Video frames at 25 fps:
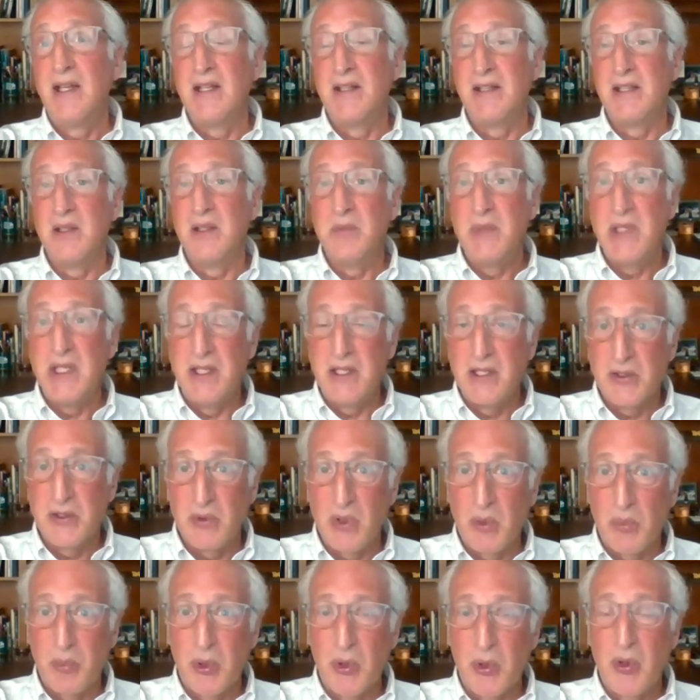and the immediate
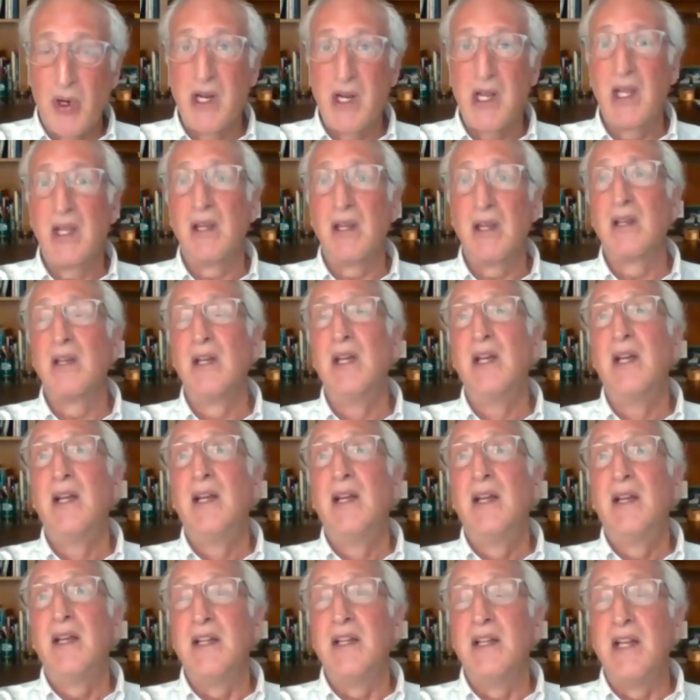reporting
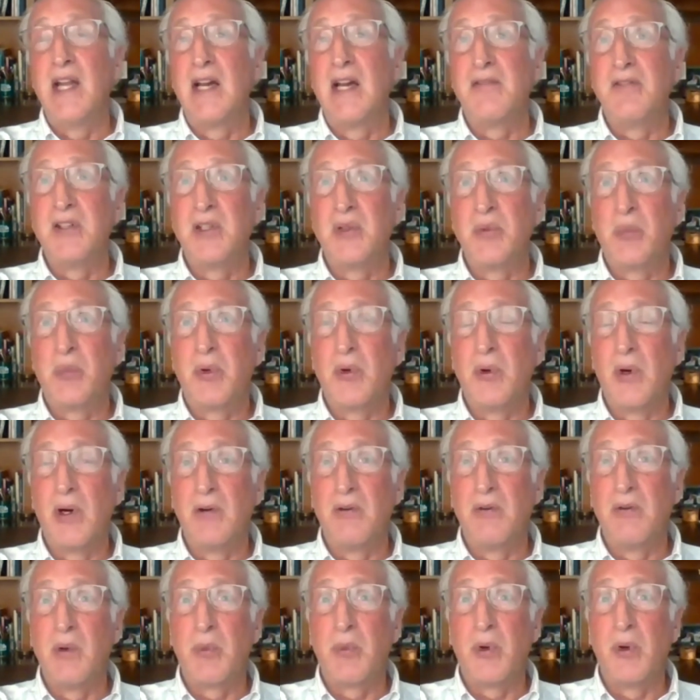and having to
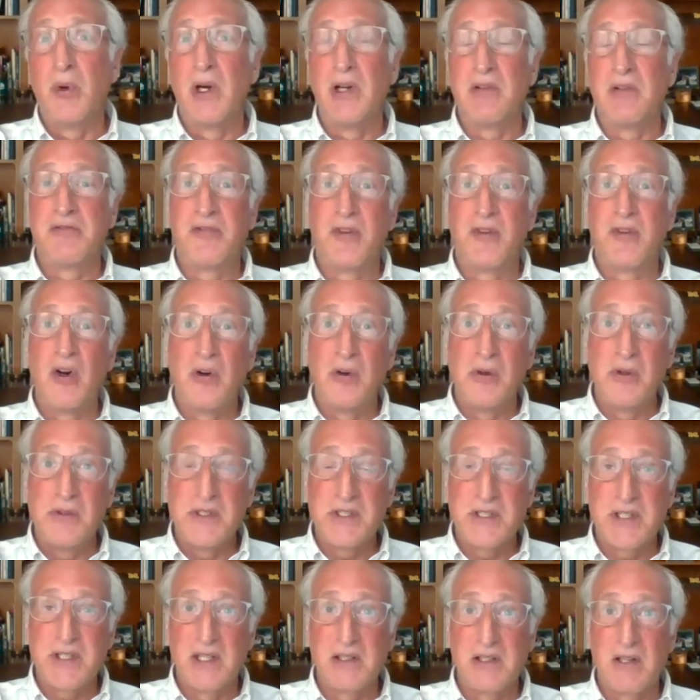report
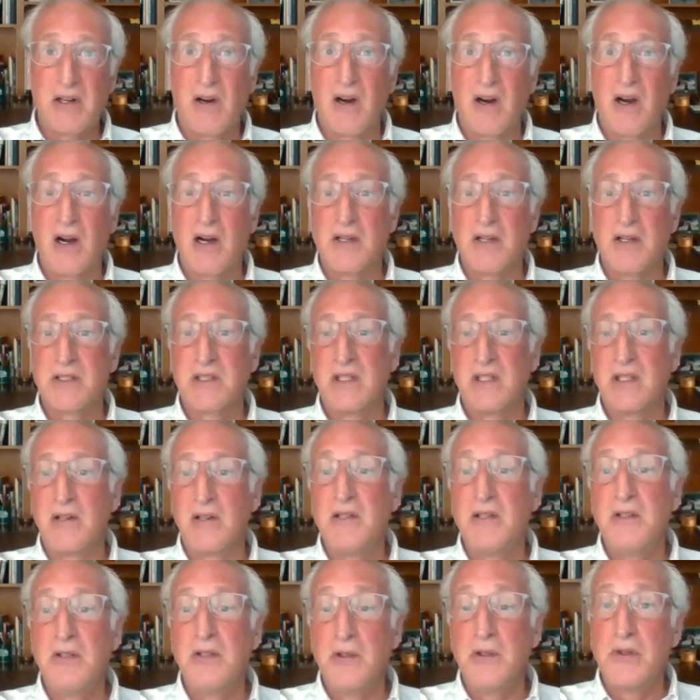phones and cars
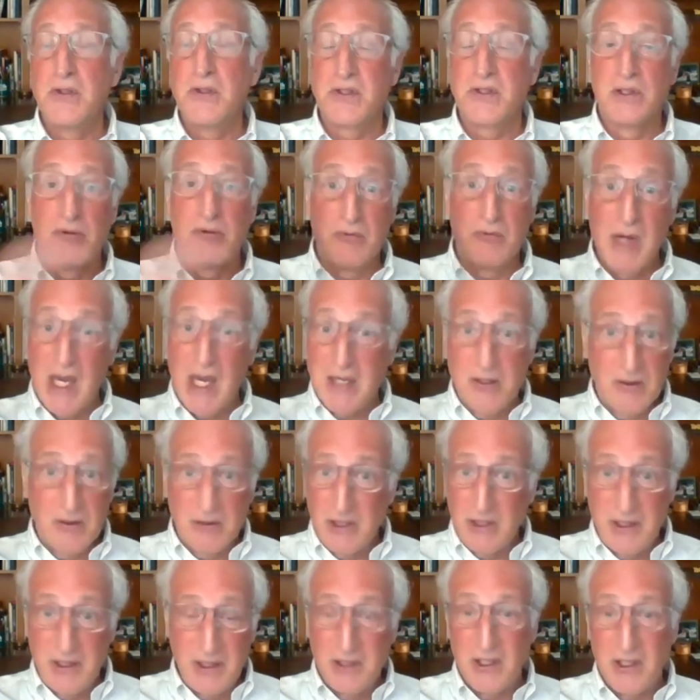that are used
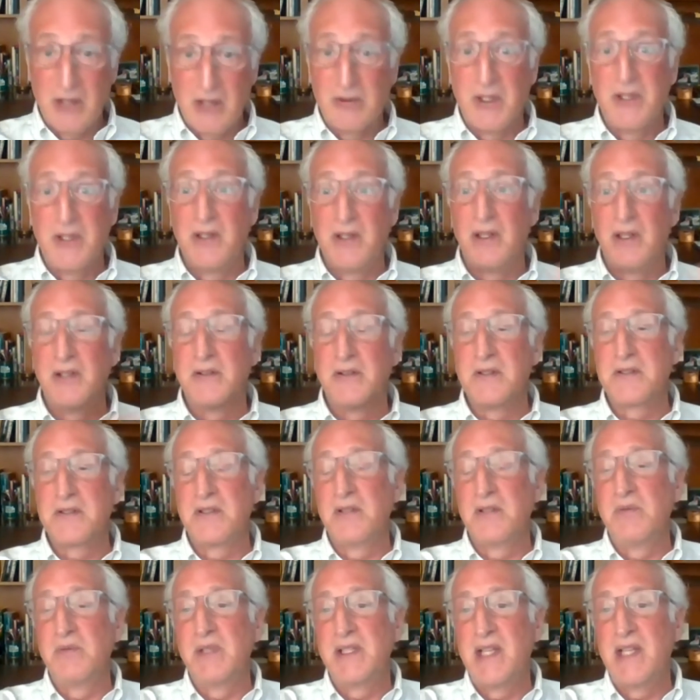regularly. No one
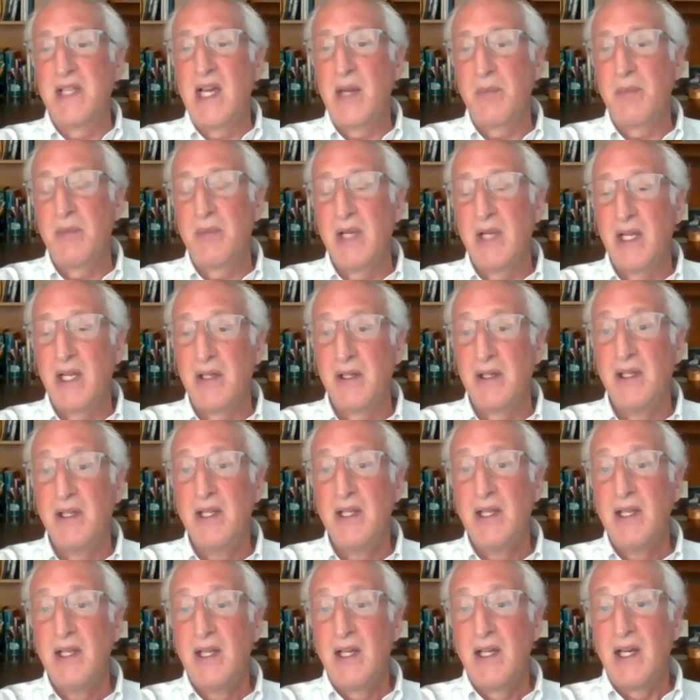understood what that
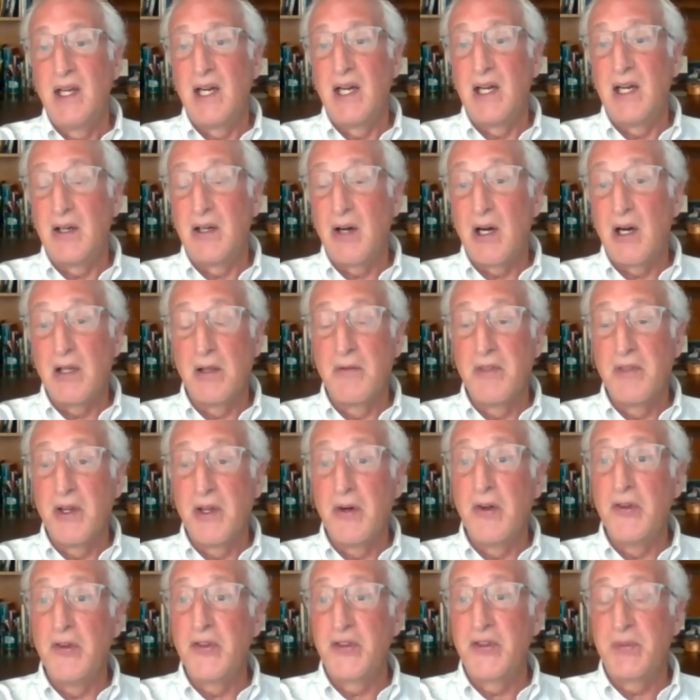meant. All of
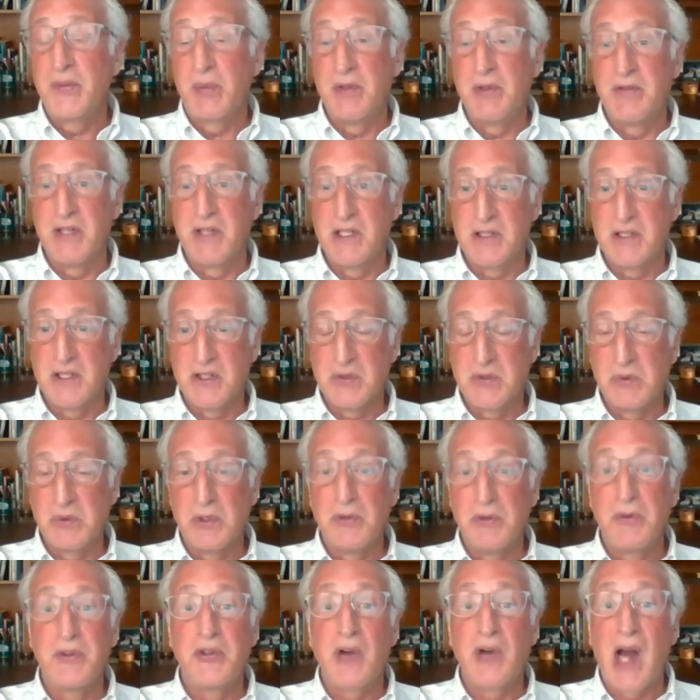those provisions
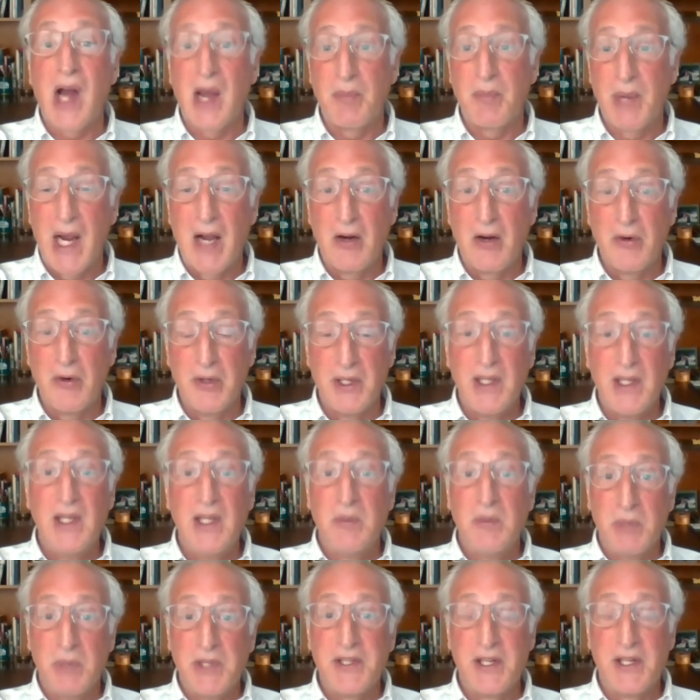will drop out,
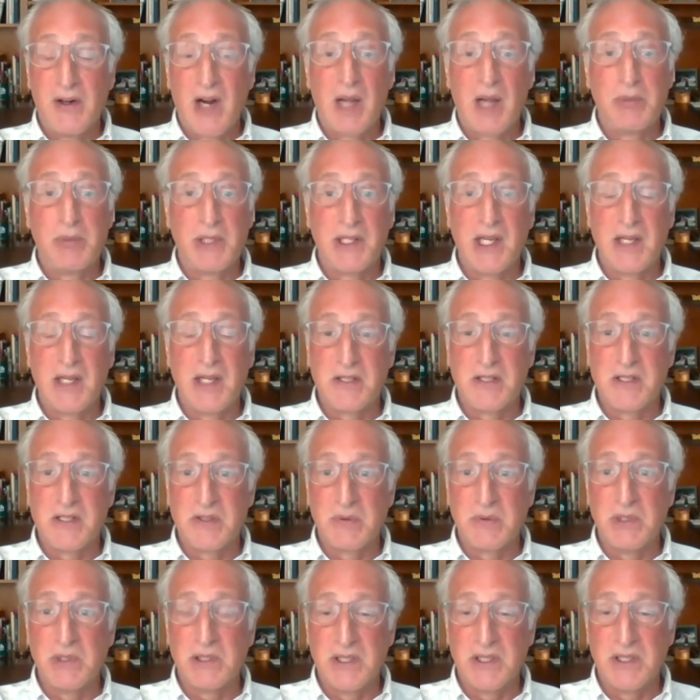but their
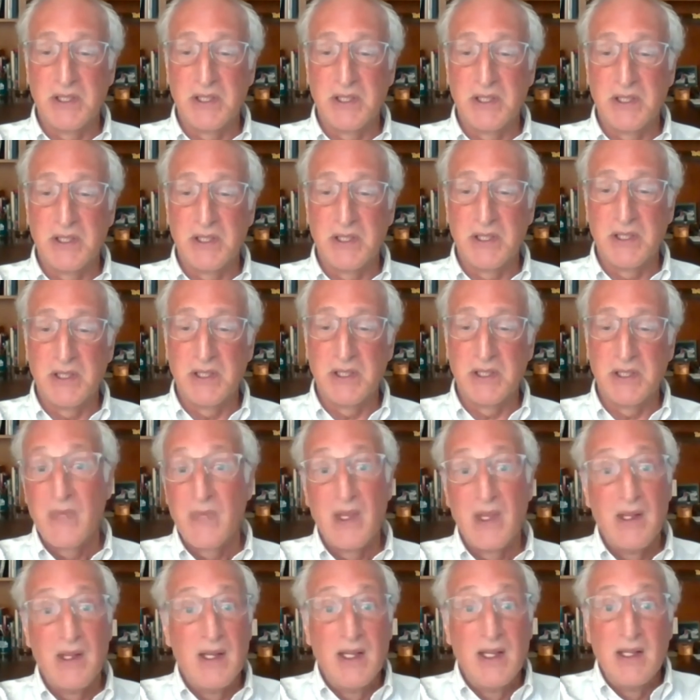obligations will
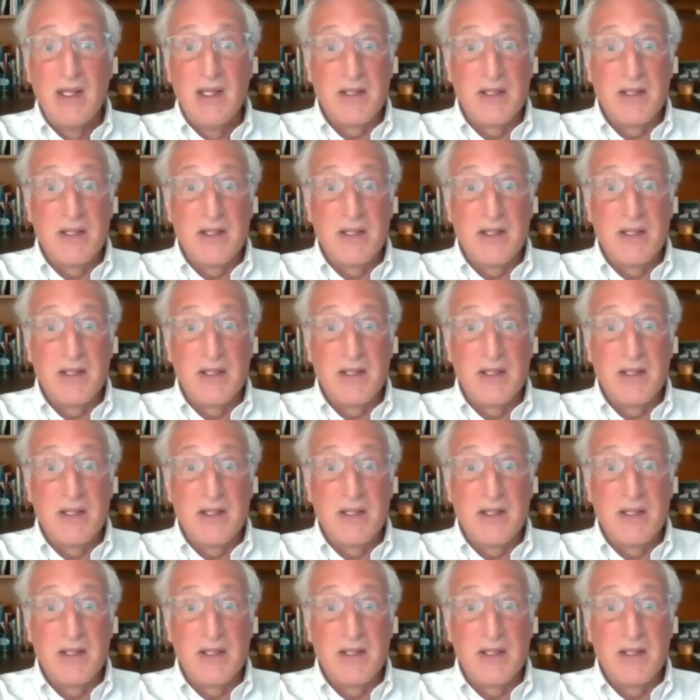continue.